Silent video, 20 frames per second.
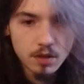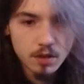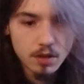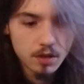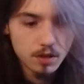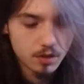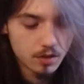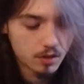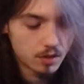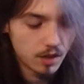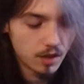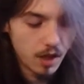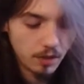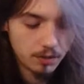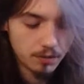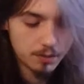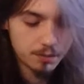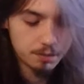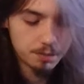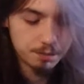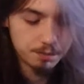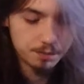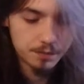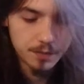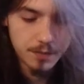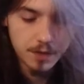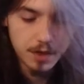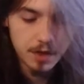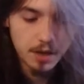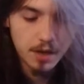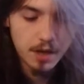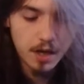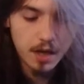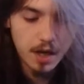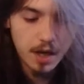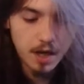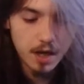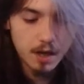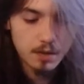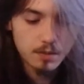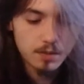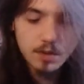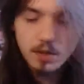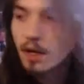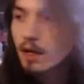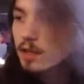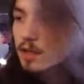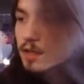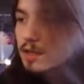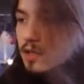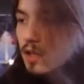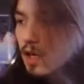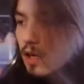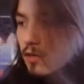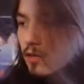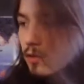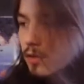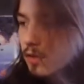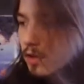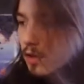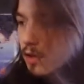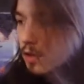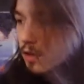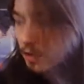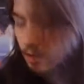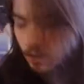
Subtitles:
So, you know, let's start off with the